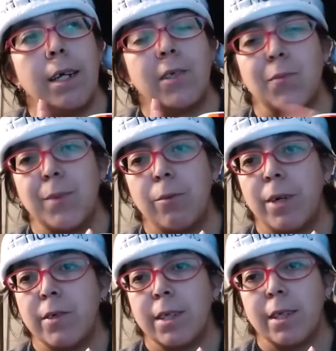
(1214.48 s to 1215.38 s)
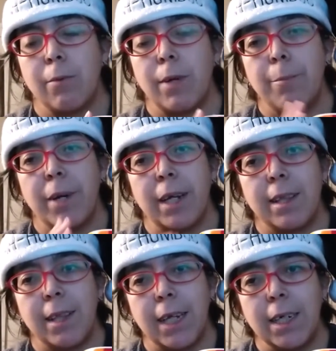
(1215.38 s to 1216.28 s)
it's been a while since I read it, but I
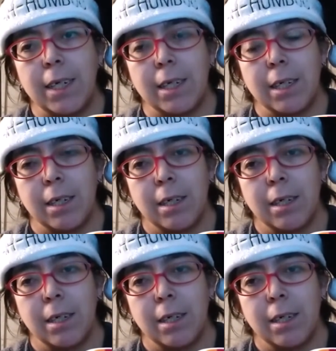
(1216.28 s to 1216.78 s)
think